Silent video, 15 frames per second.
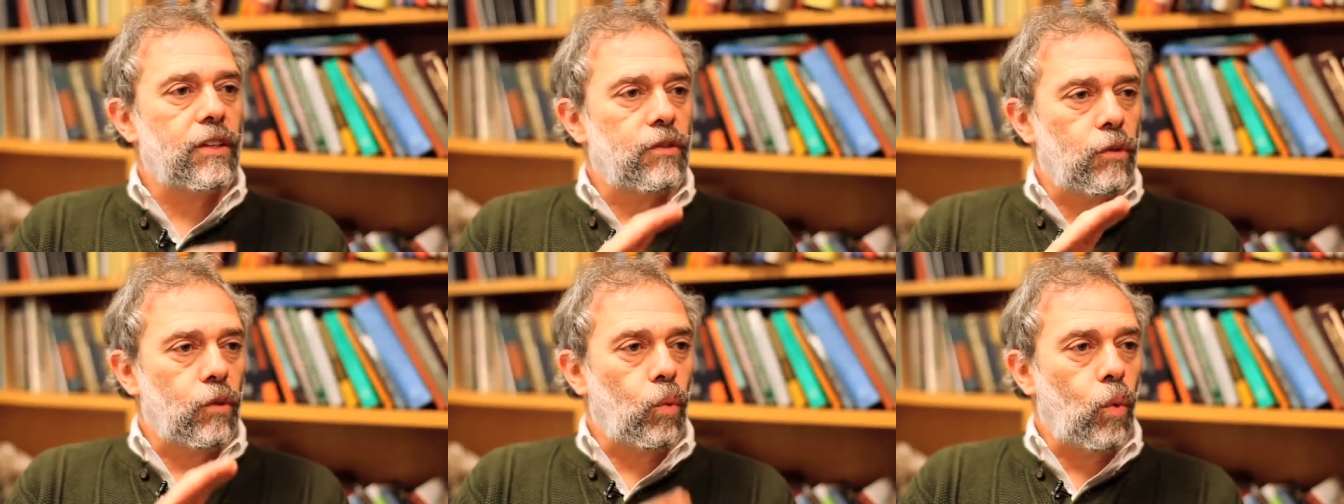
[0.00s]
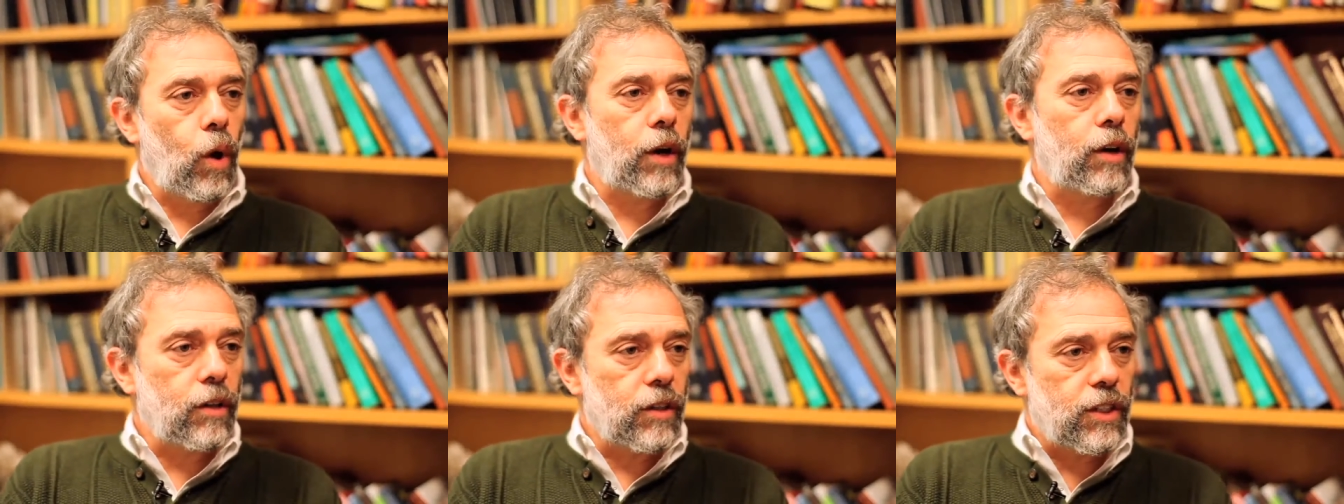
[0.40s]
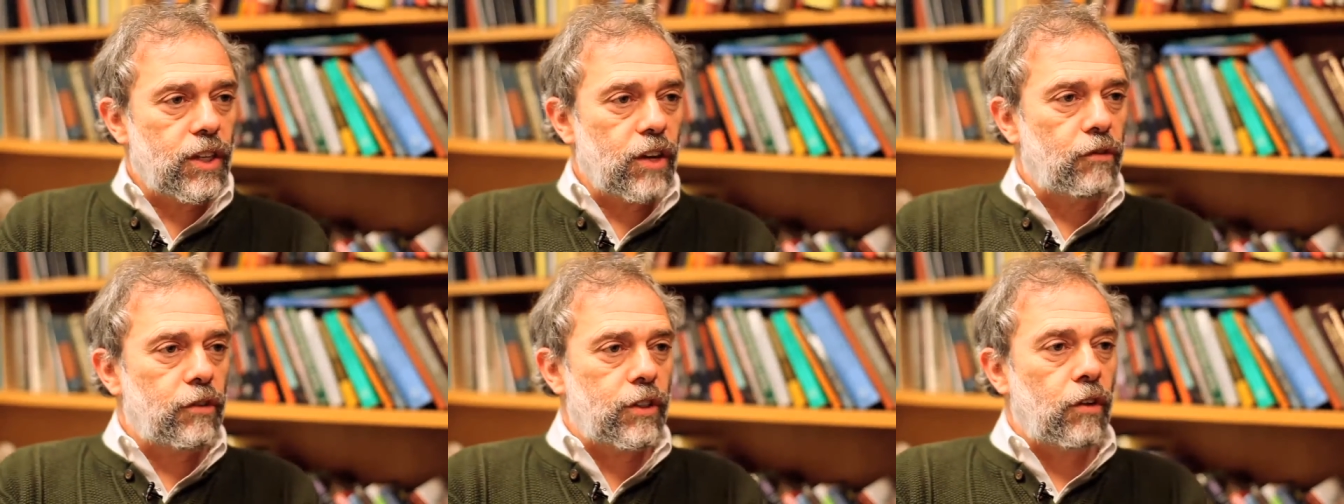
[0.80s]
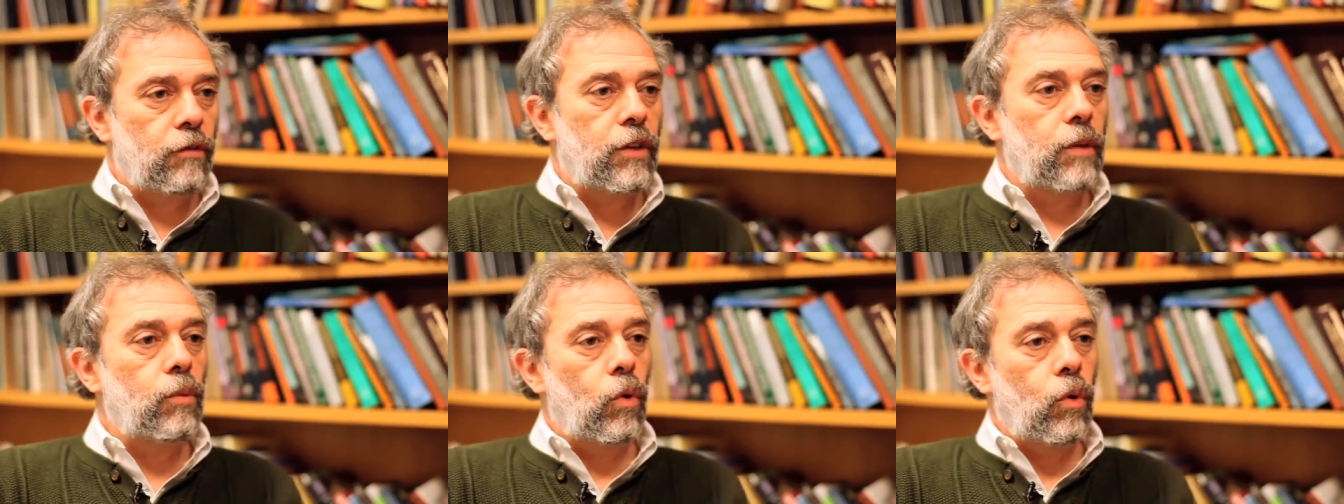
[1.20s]
for water on the surface of
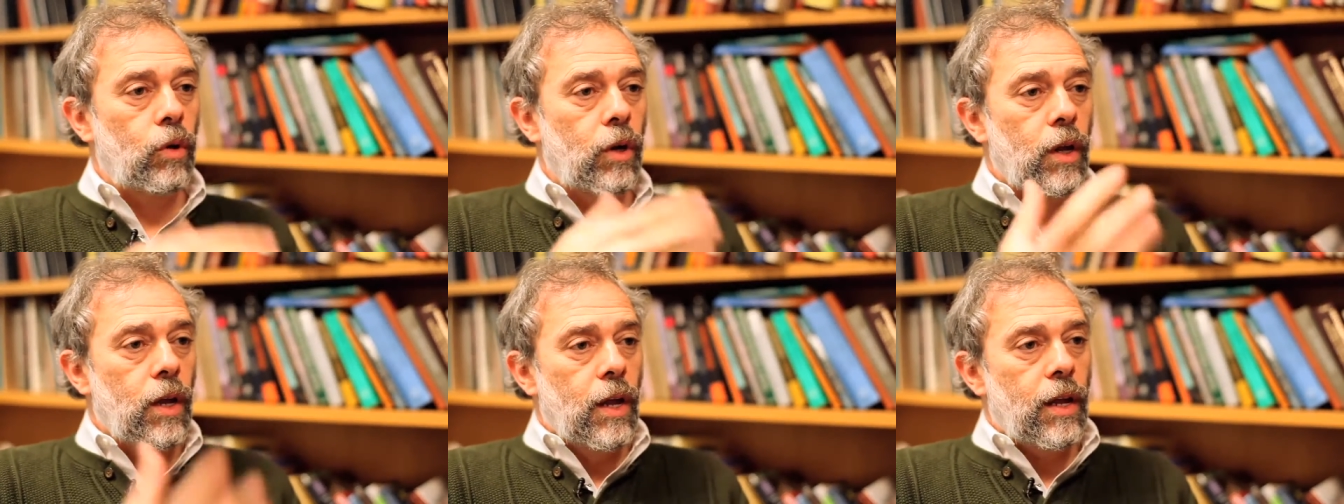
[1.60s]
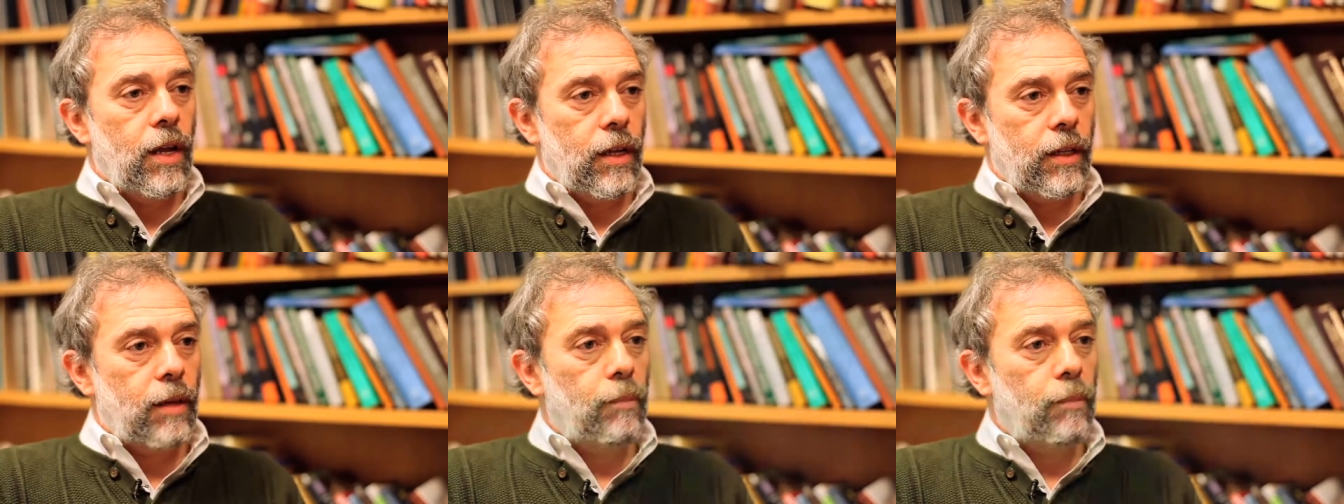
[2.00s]
the Moon in the